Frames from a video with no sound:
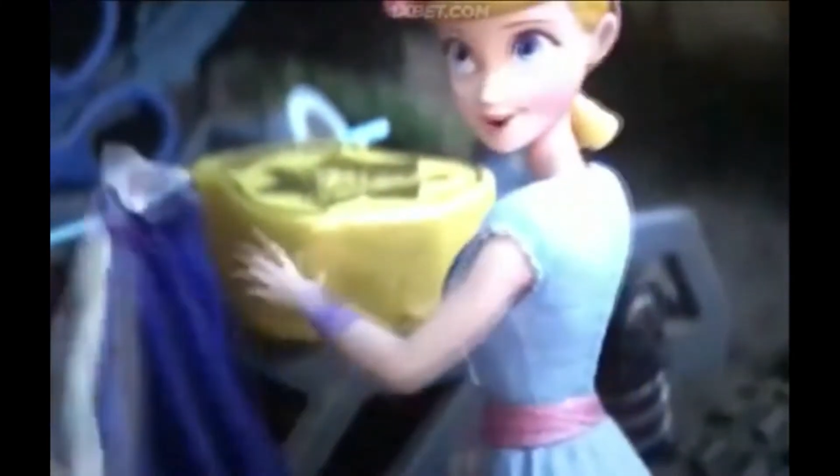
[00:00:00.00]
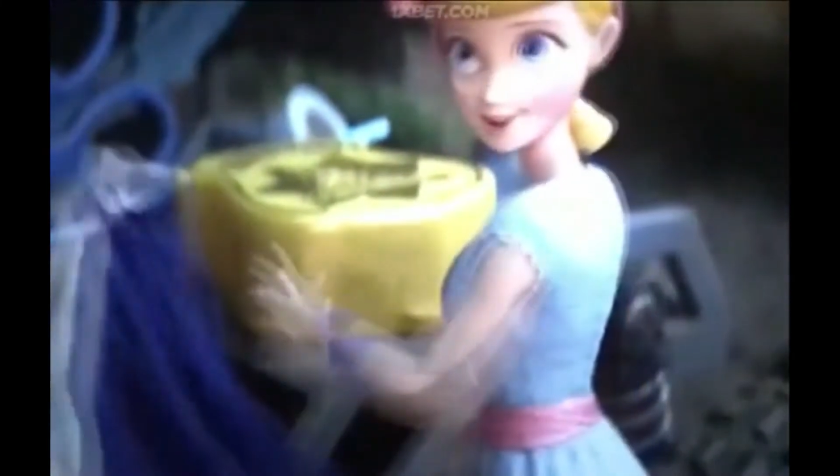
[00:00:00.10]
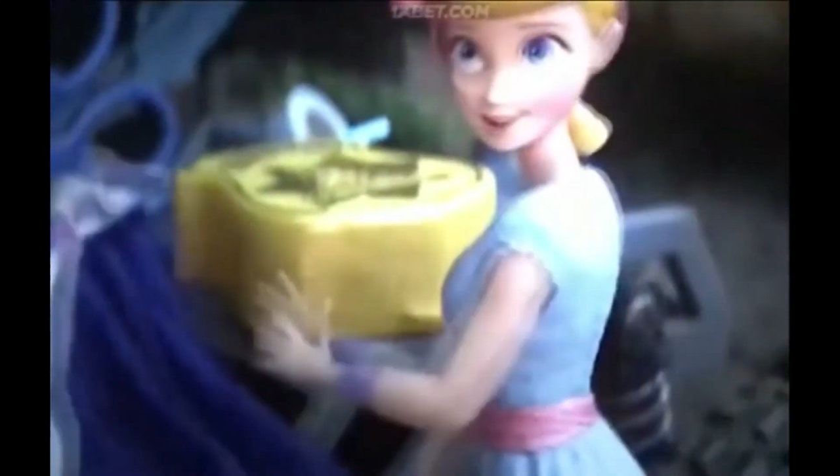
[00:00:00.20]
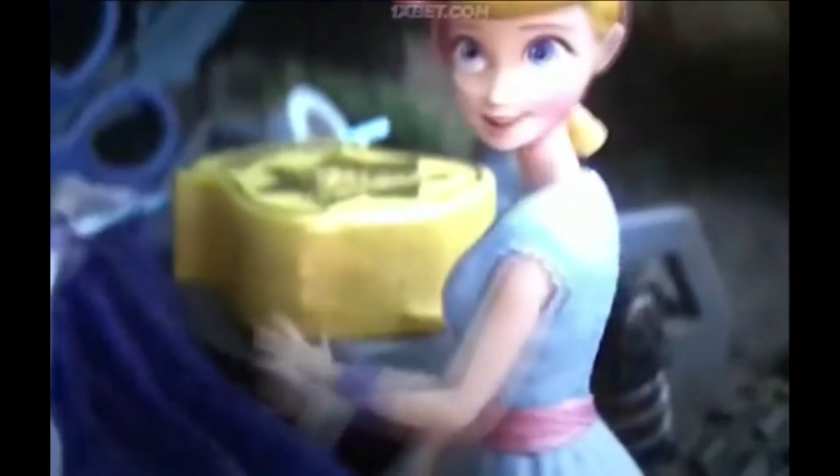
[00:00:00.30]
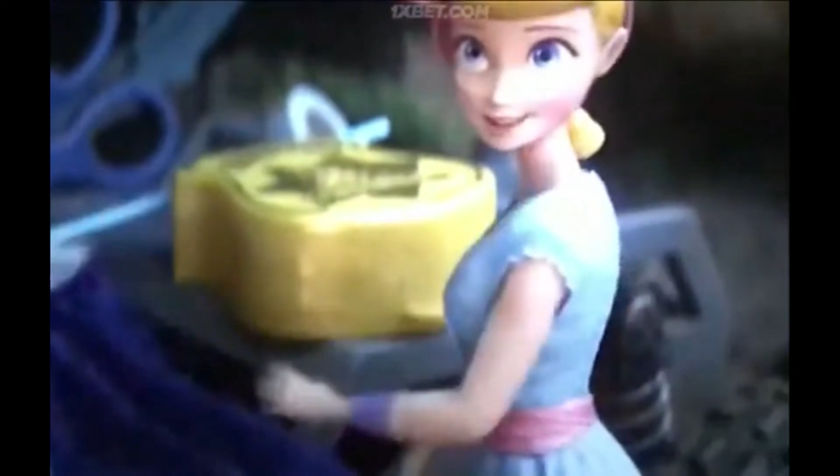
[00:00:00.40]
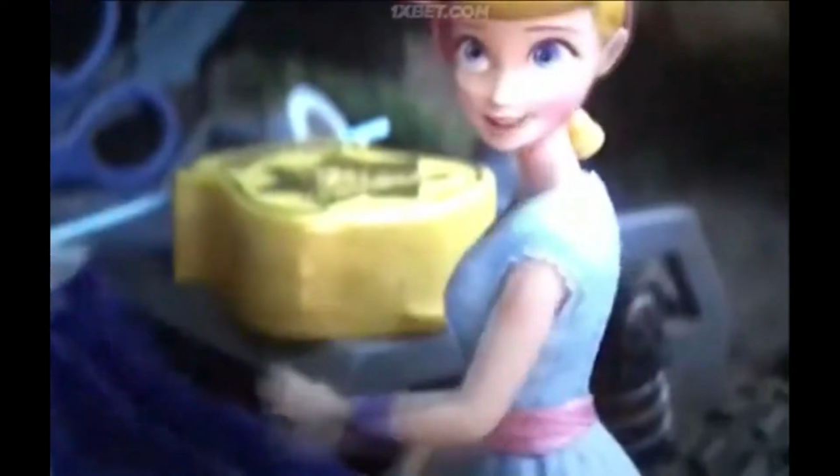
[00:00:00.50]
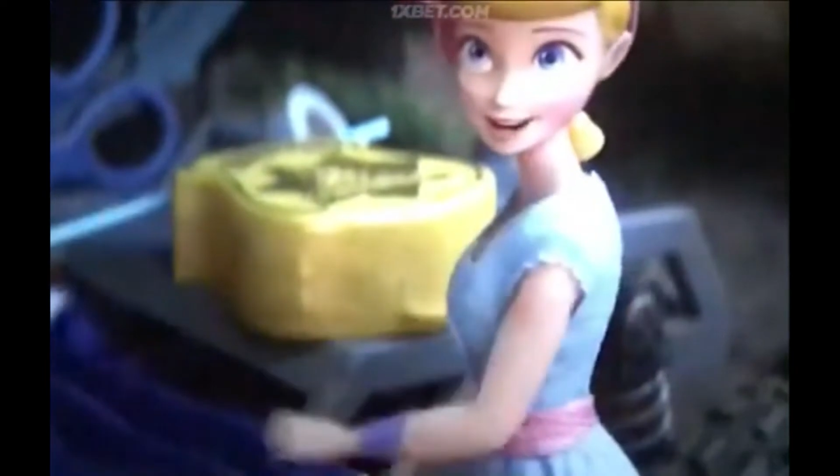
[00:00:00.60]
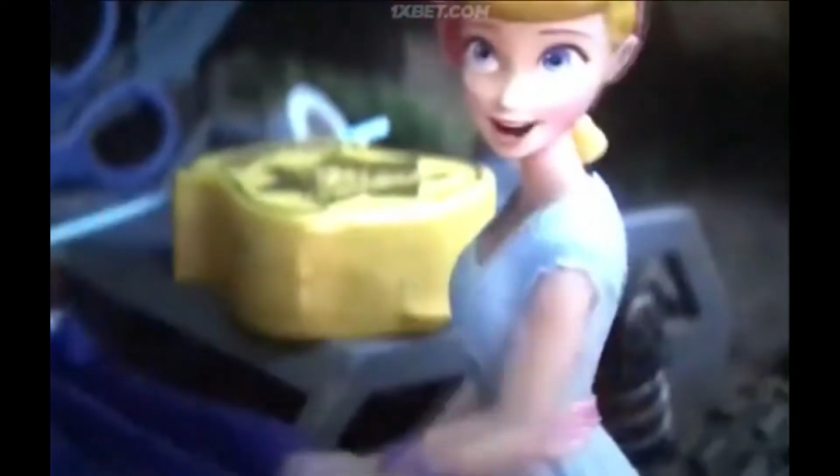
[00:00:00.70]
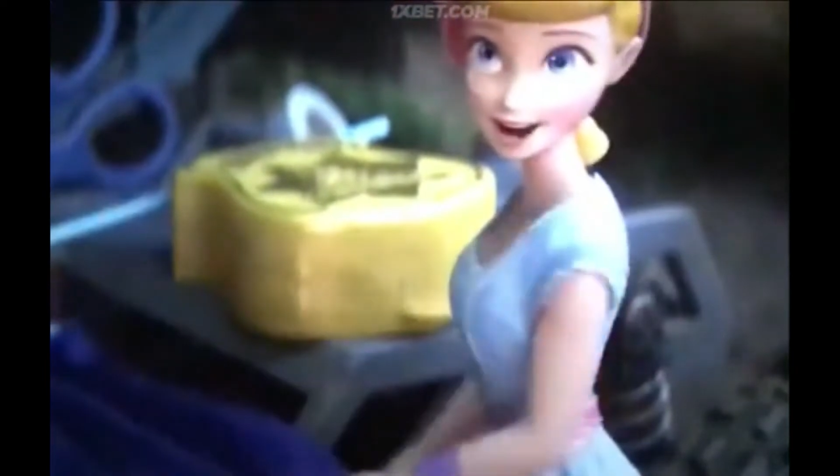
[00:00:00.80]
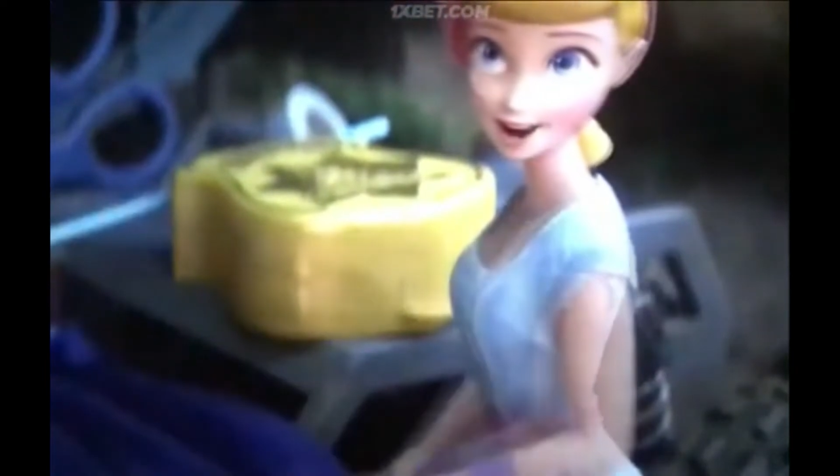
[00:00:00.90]
The Fat
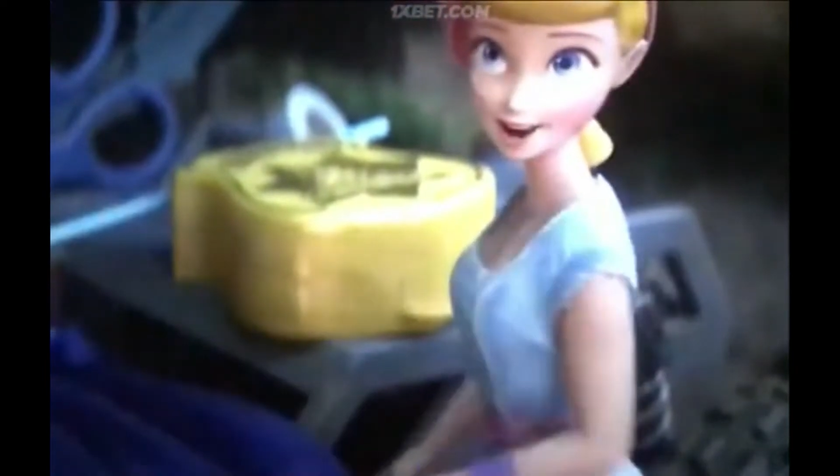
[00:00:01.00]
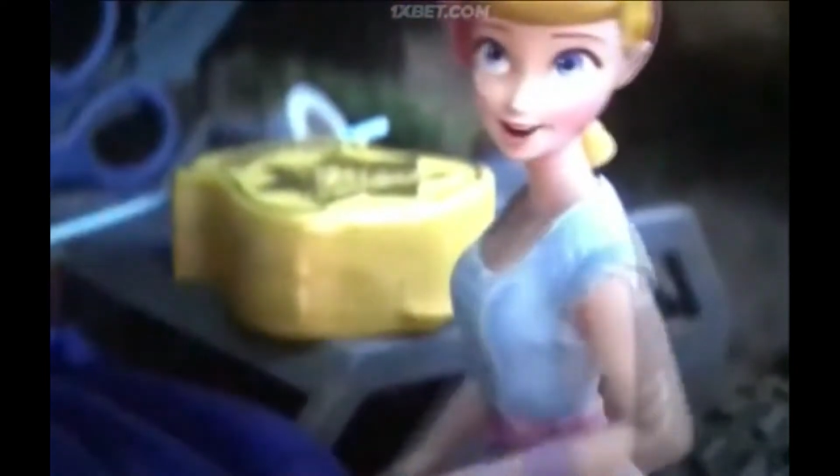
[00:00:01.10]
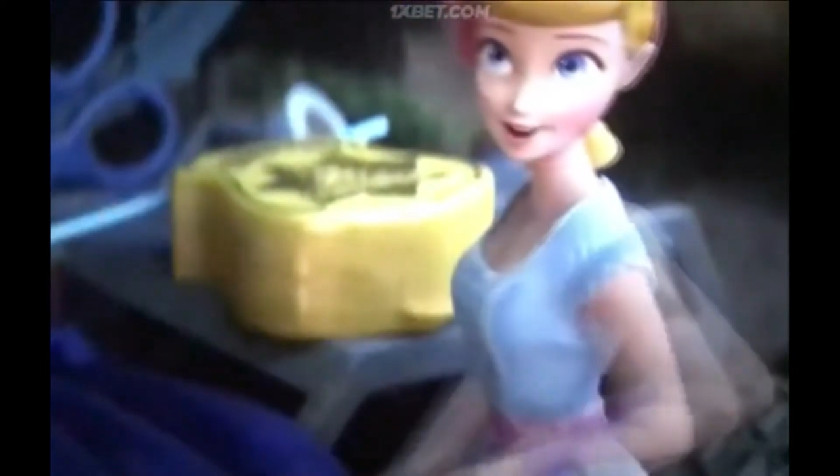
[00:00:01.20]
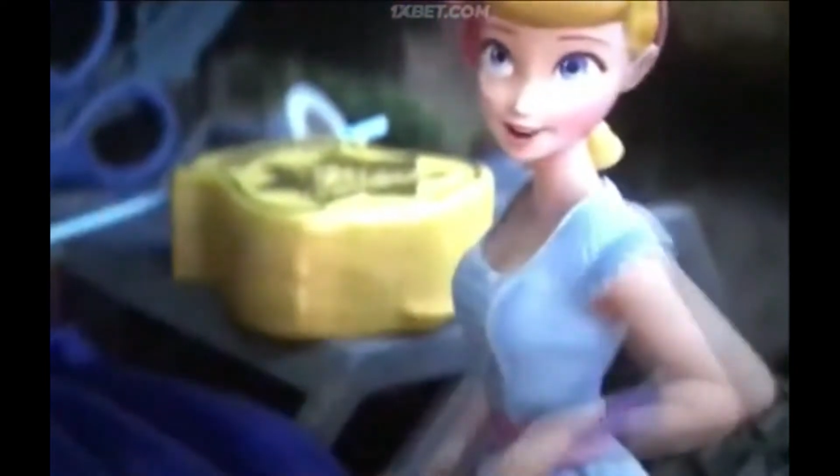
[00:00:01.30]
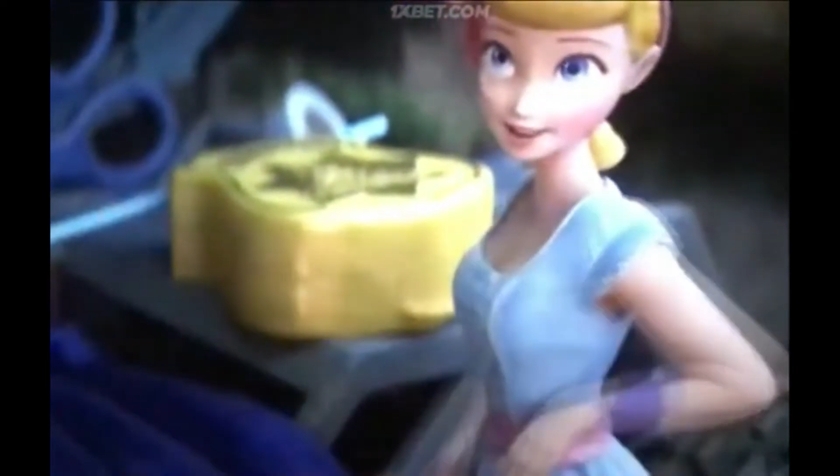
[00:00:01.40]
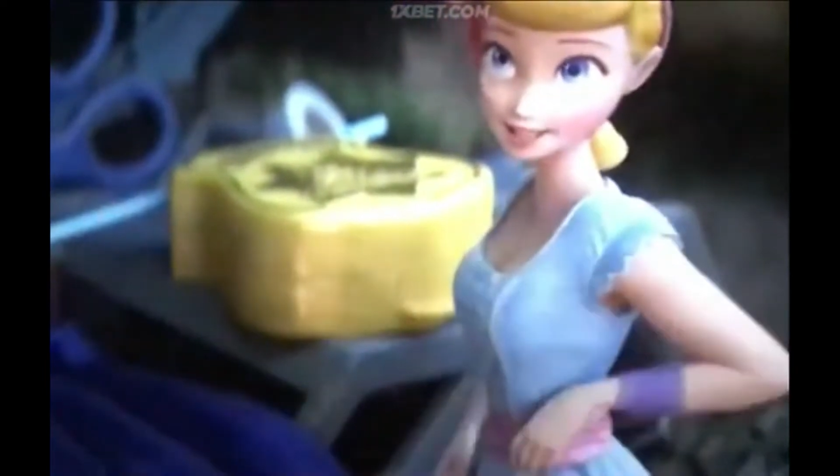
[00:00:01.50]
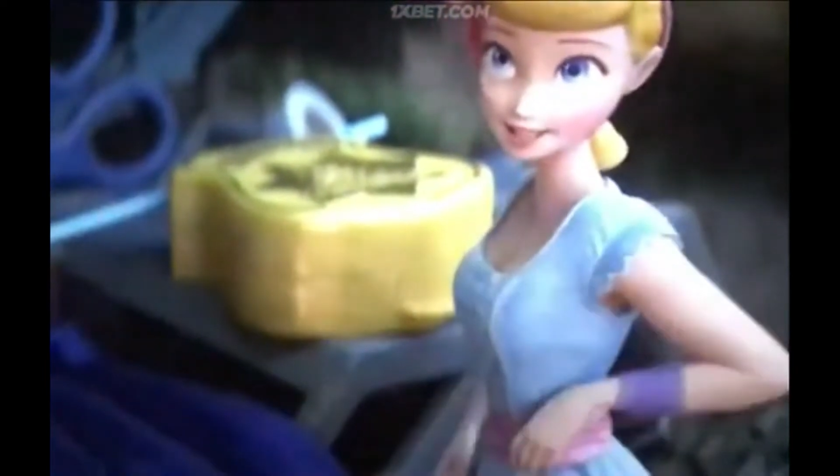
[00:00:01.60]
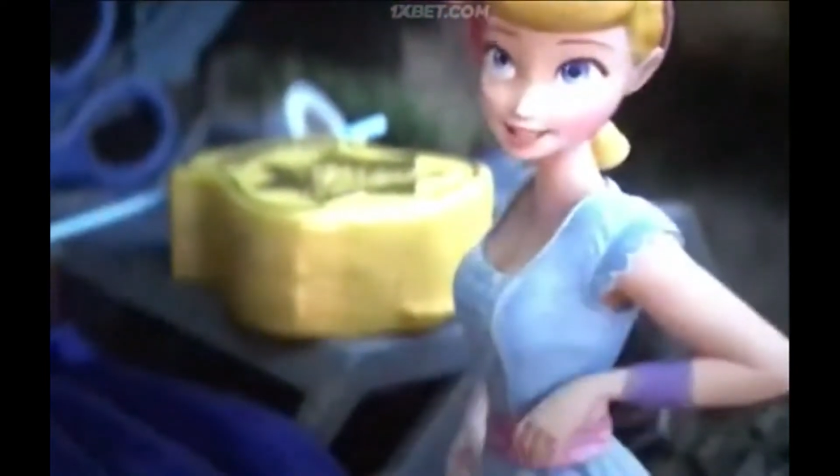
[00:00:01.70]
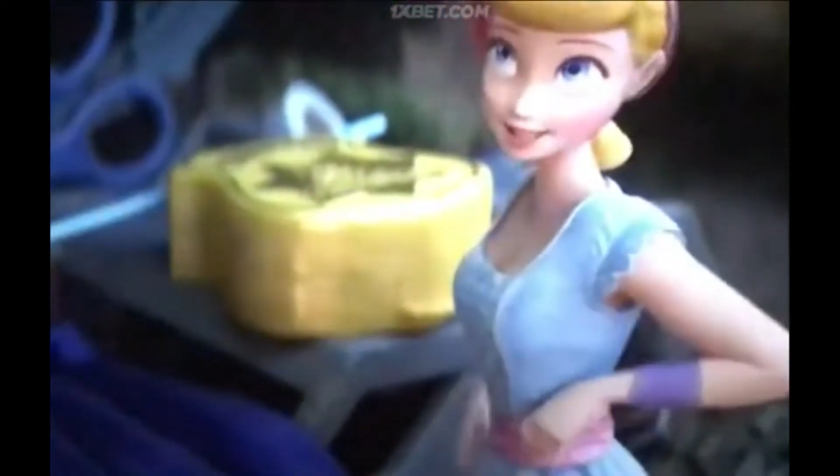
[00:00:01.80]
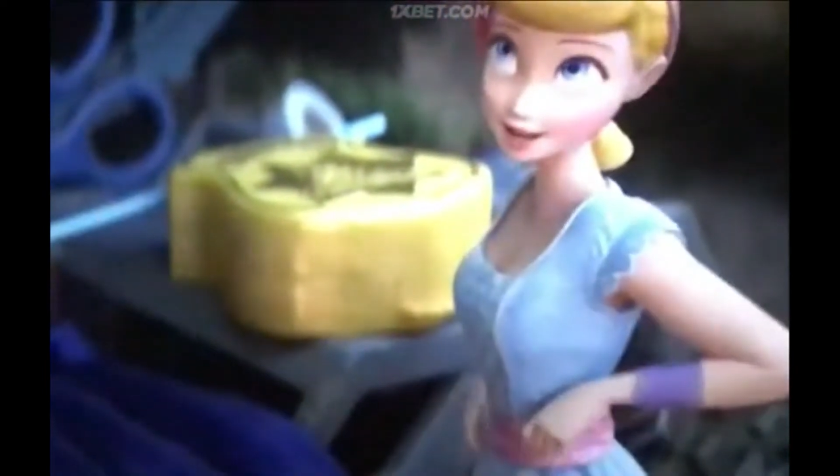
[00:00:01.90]
Controller chose me
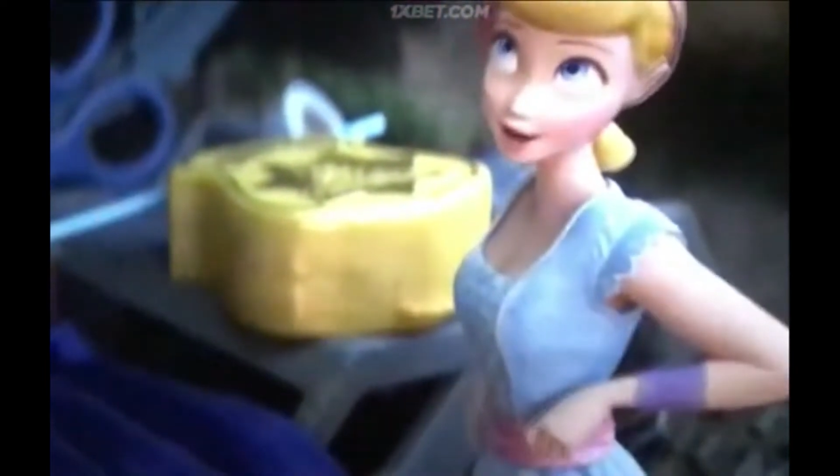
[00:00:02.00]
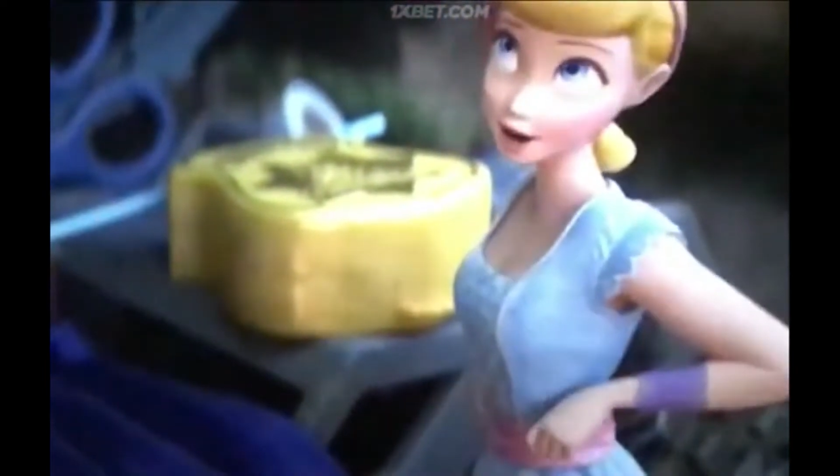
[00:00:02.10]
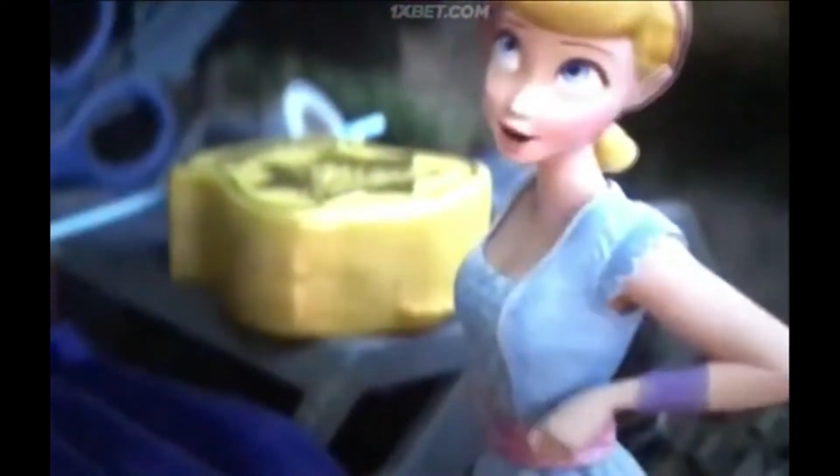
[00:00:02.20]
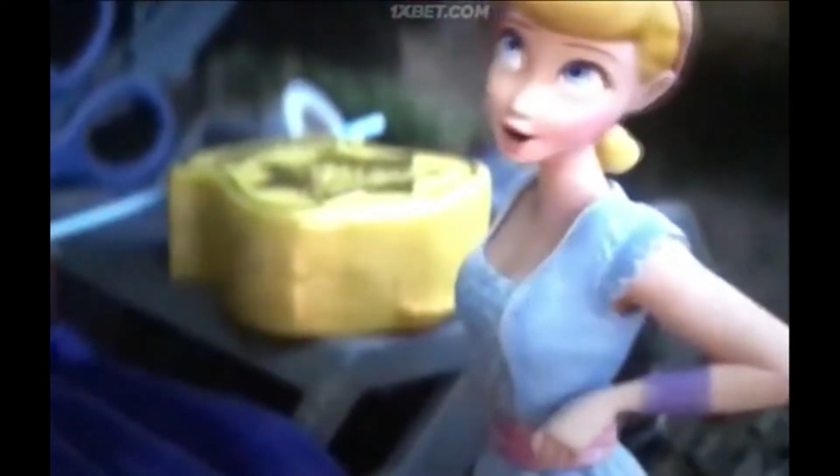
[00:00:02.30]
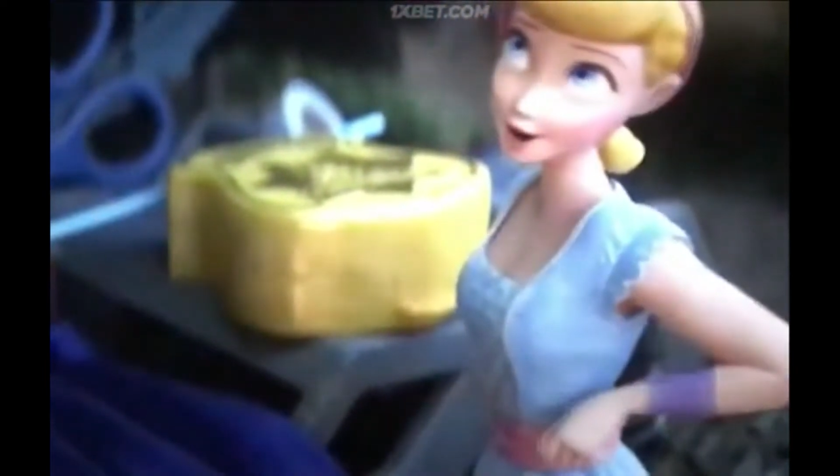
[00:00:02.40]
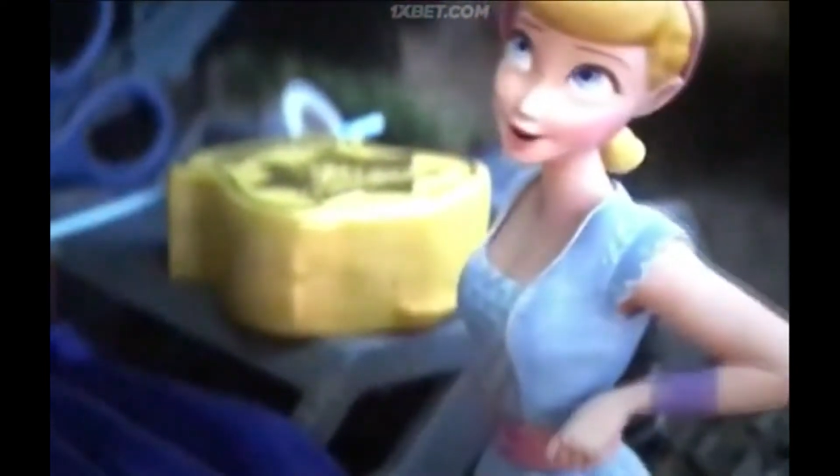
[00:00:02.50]
especially.